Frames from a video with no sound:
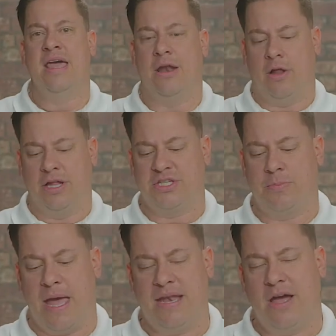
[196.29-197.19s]
And I'll
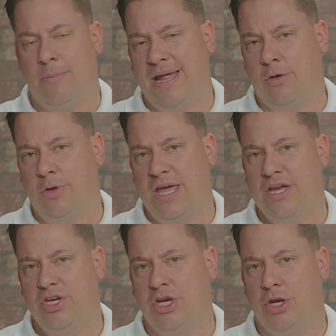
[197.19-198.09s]
expand out my
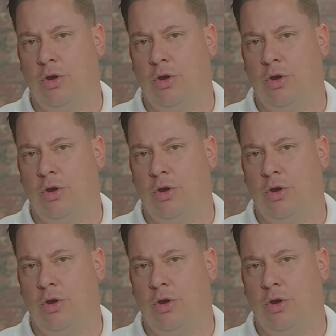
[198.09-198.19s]
location